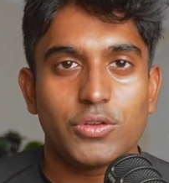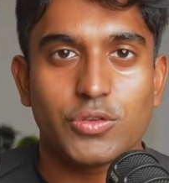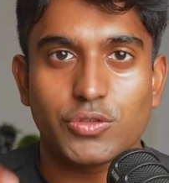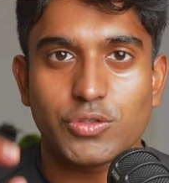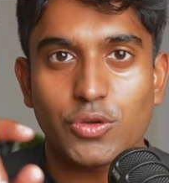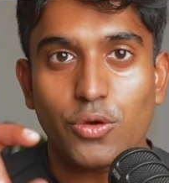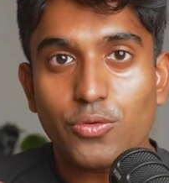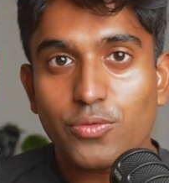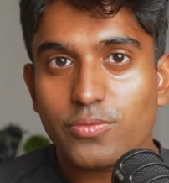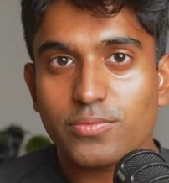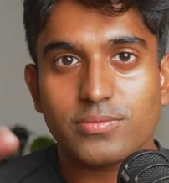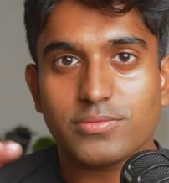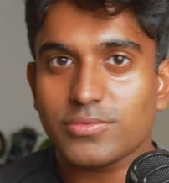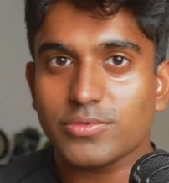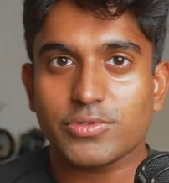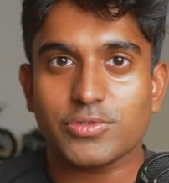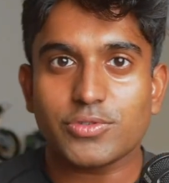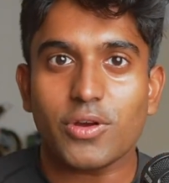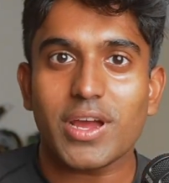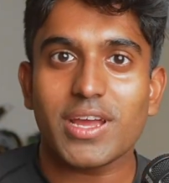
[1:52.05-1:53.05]
Don't
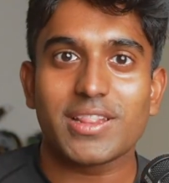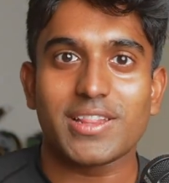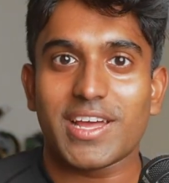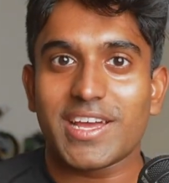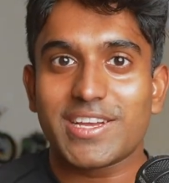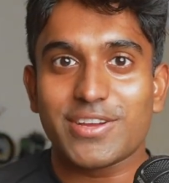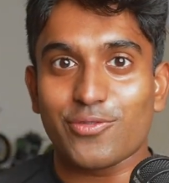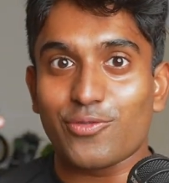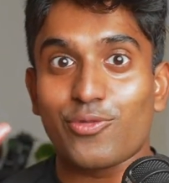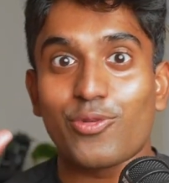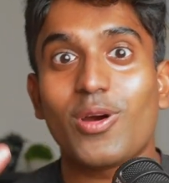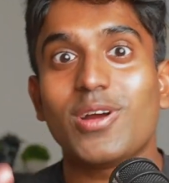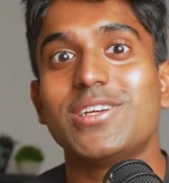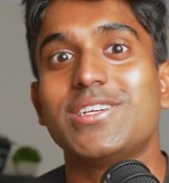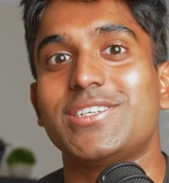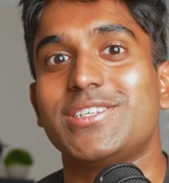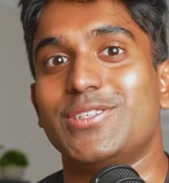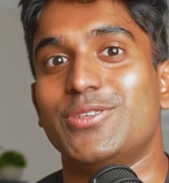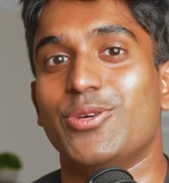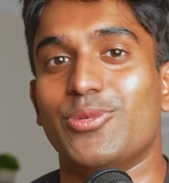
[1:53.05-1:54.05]
try and like
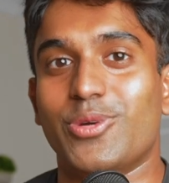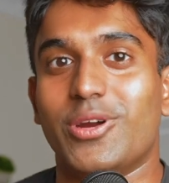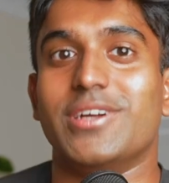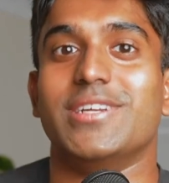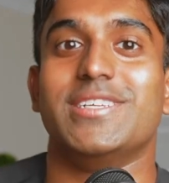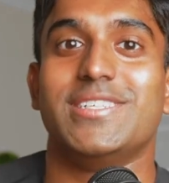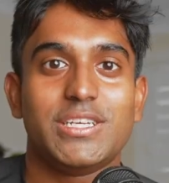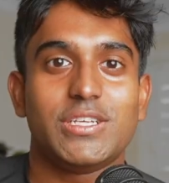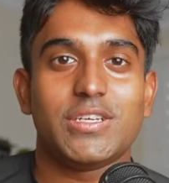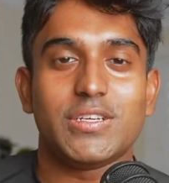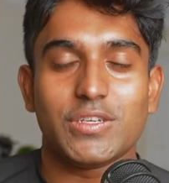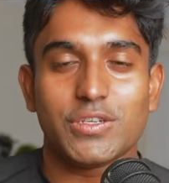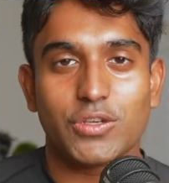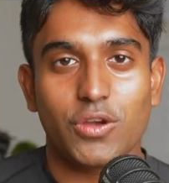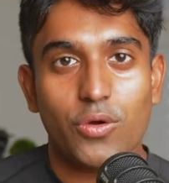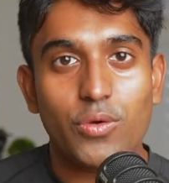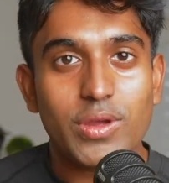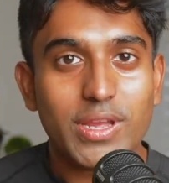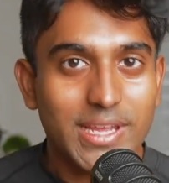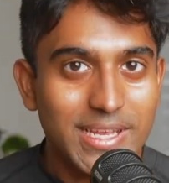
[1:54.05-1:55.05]
rush your run.
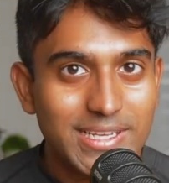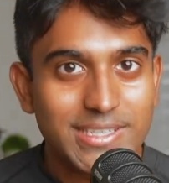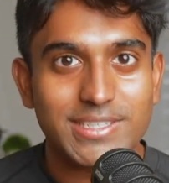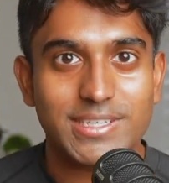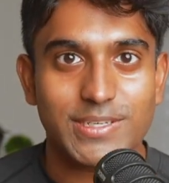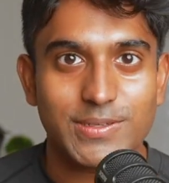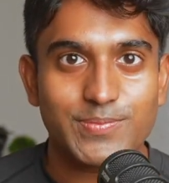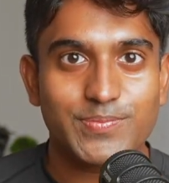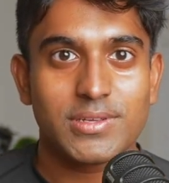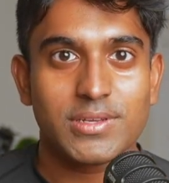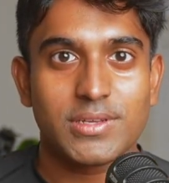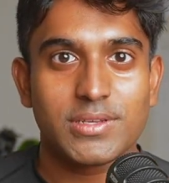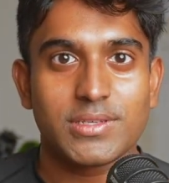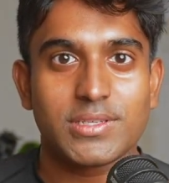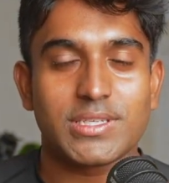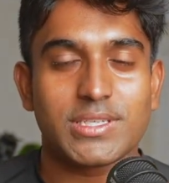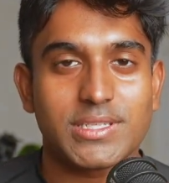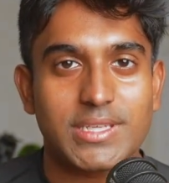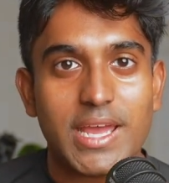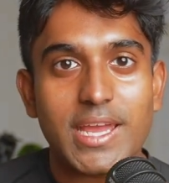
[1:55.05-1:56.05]
Go easy.
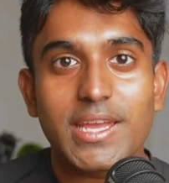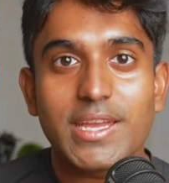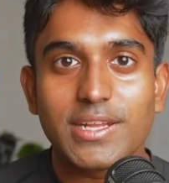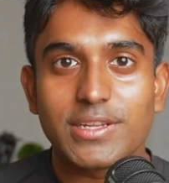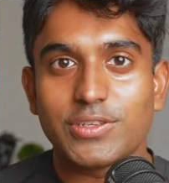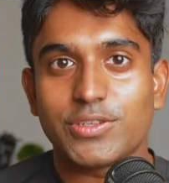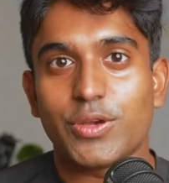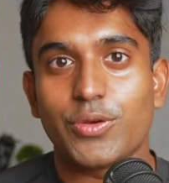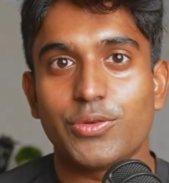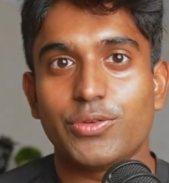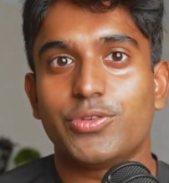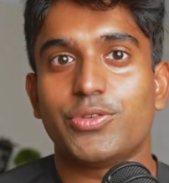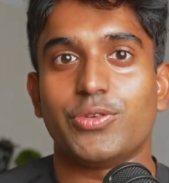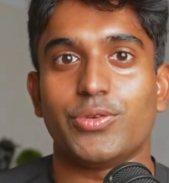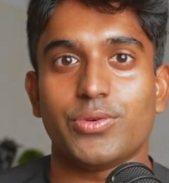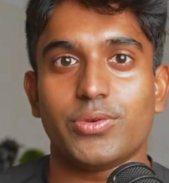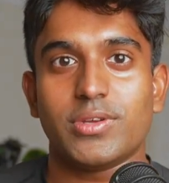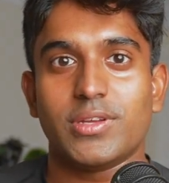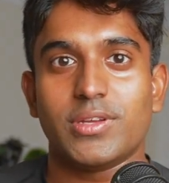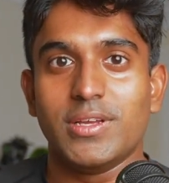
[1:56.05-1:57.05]
Stay in zone
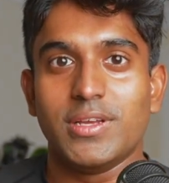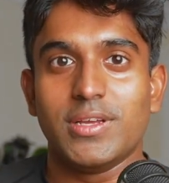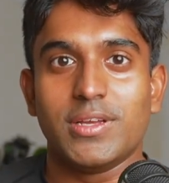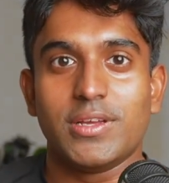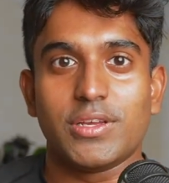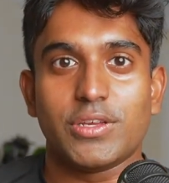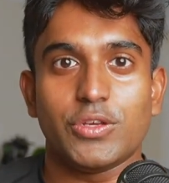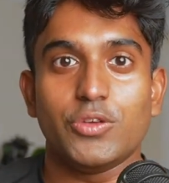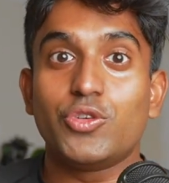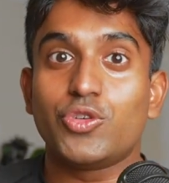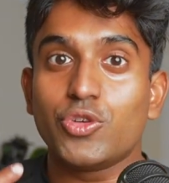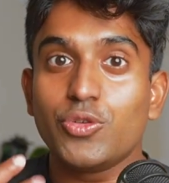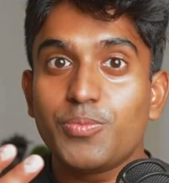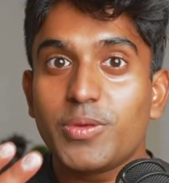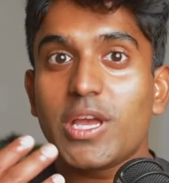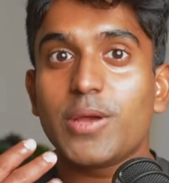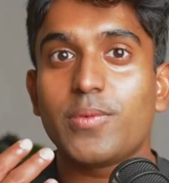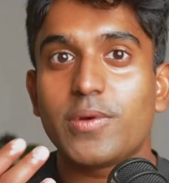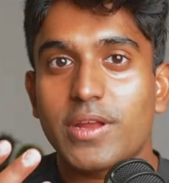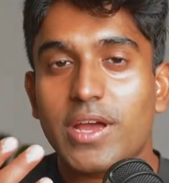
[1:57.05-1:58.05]
2. You should
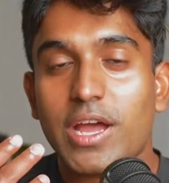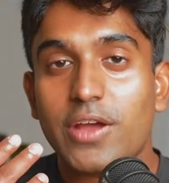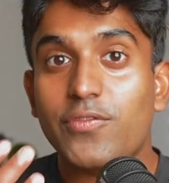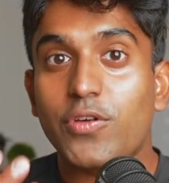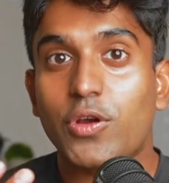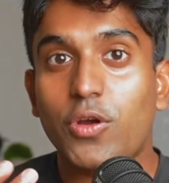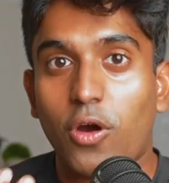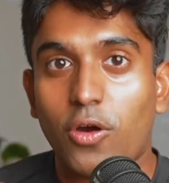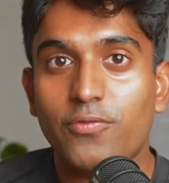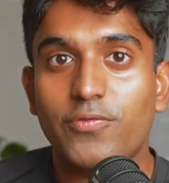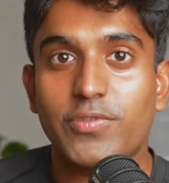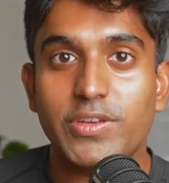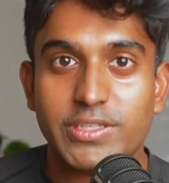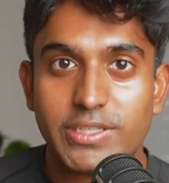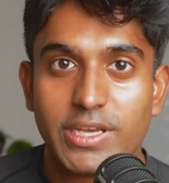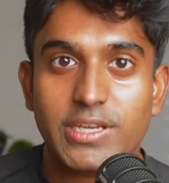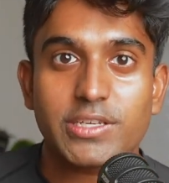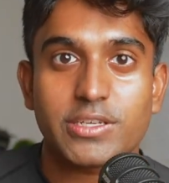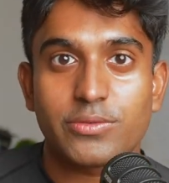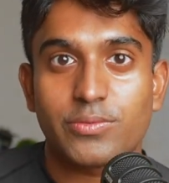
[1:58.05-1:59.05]
be able to have a
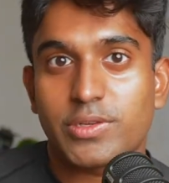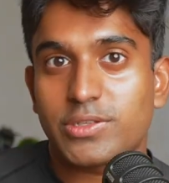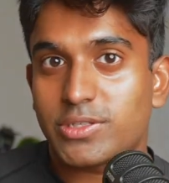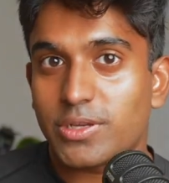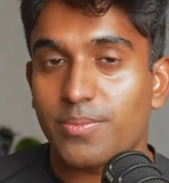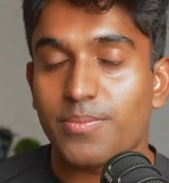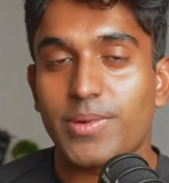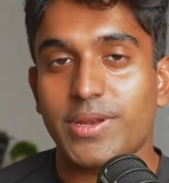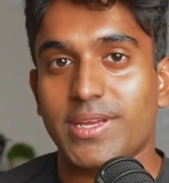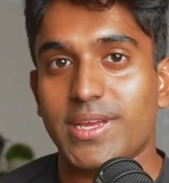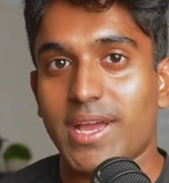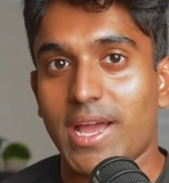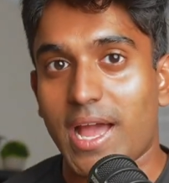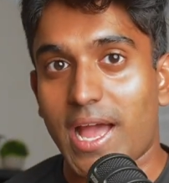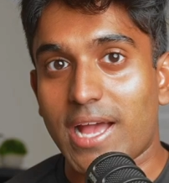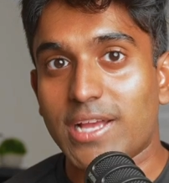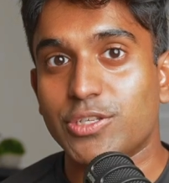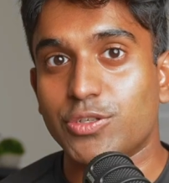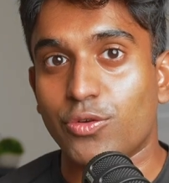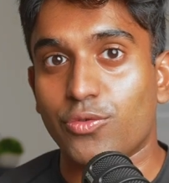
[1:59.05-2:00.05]
conversation with somebody
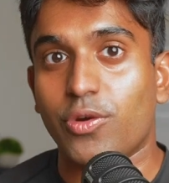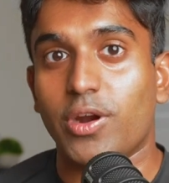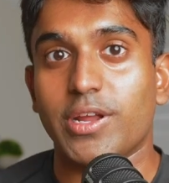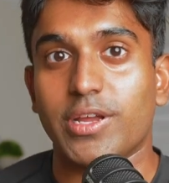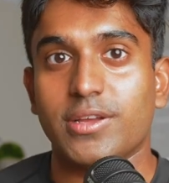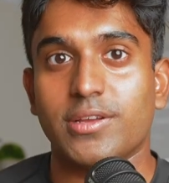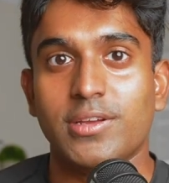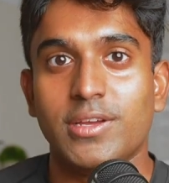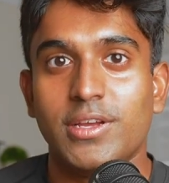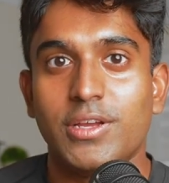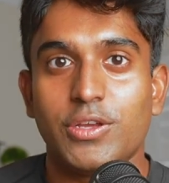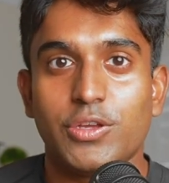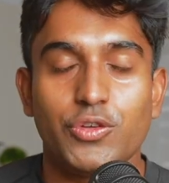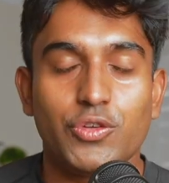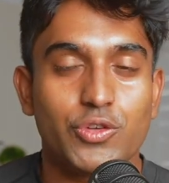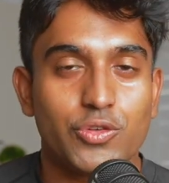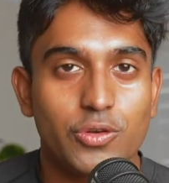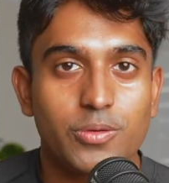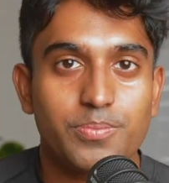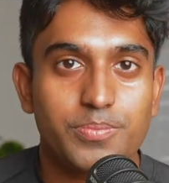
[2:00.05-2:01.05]
as you're running. You
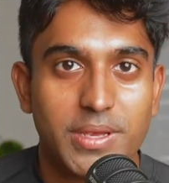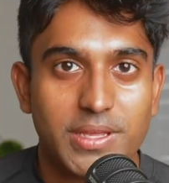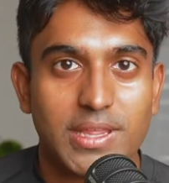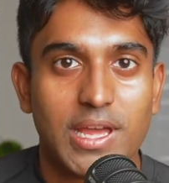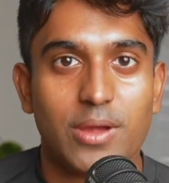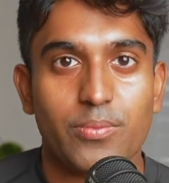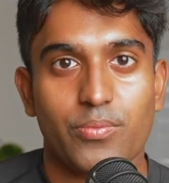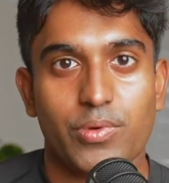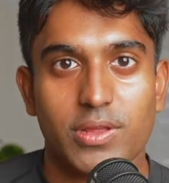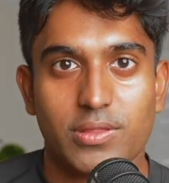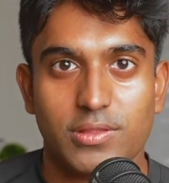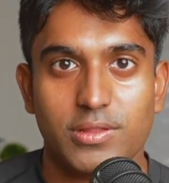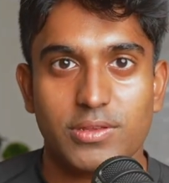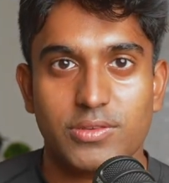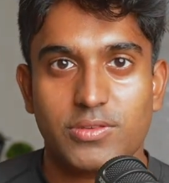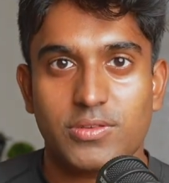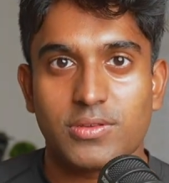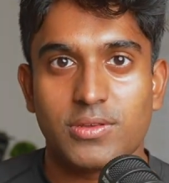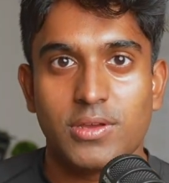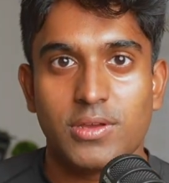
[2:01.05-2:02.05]
shouldn't be that
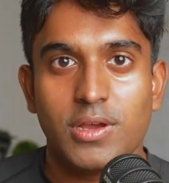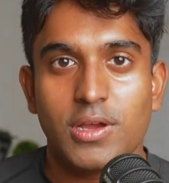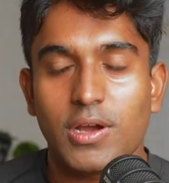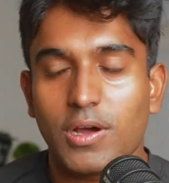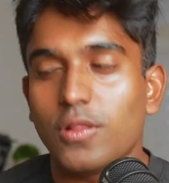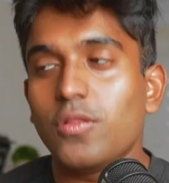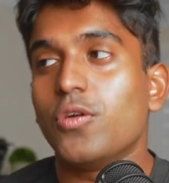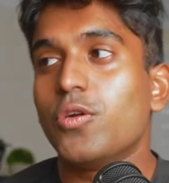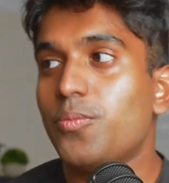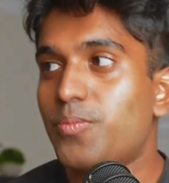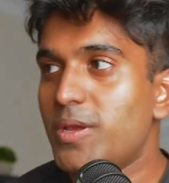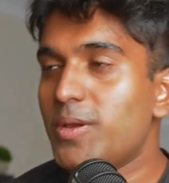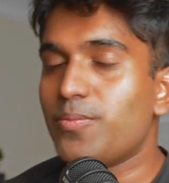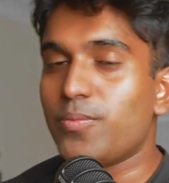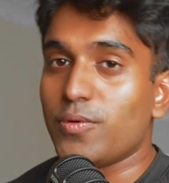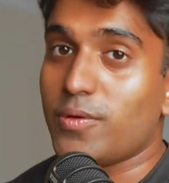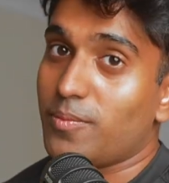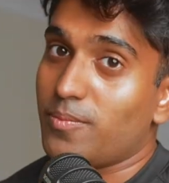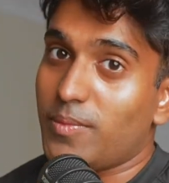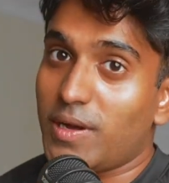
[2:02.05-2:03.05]
breathless. A lot of
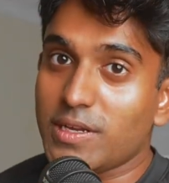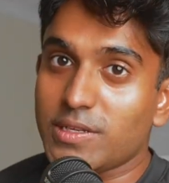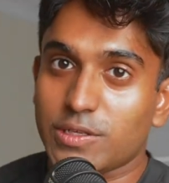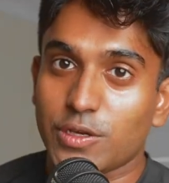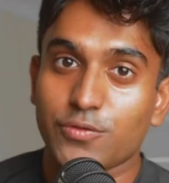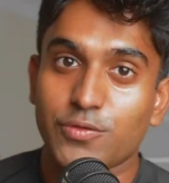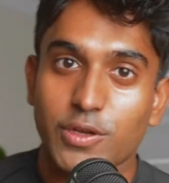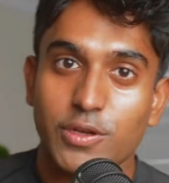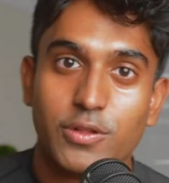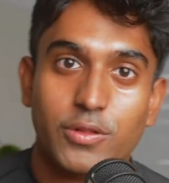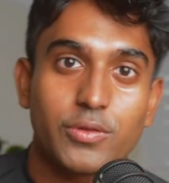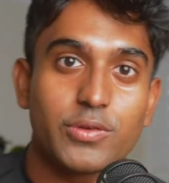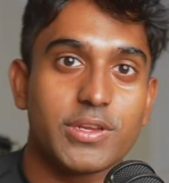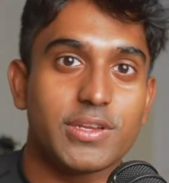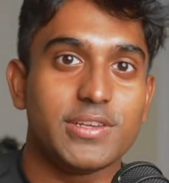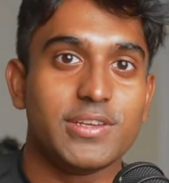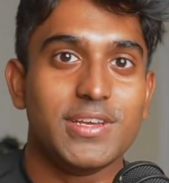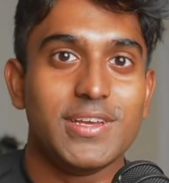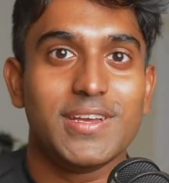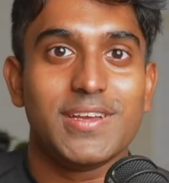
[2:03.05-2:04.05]
people, myself
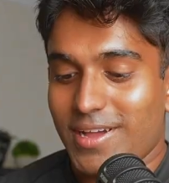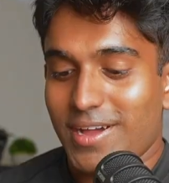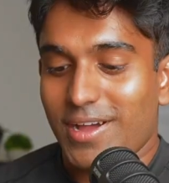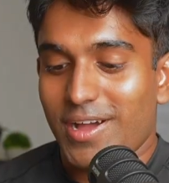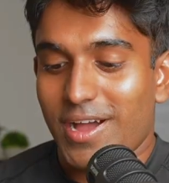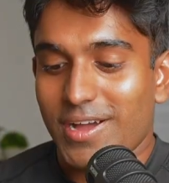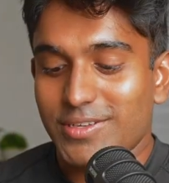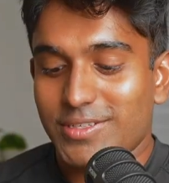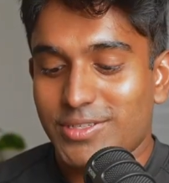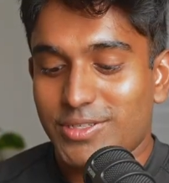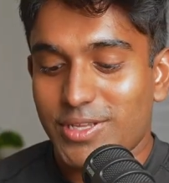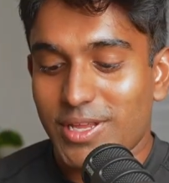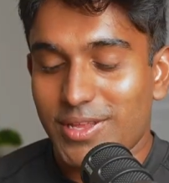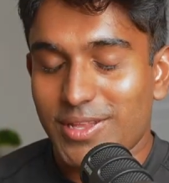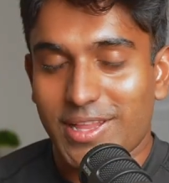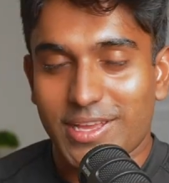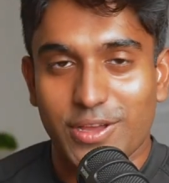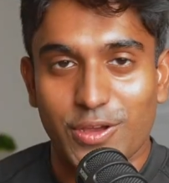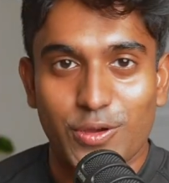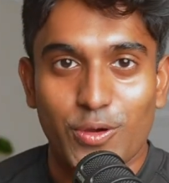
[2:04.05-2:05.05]
included, I just set
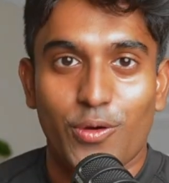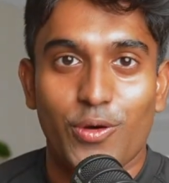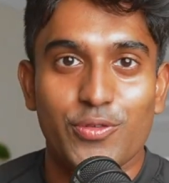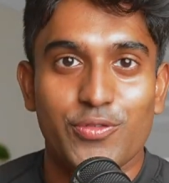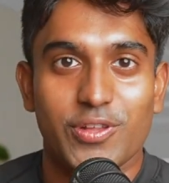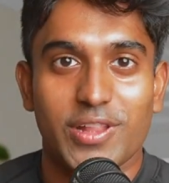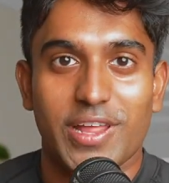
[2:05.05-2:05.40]
like a goal for like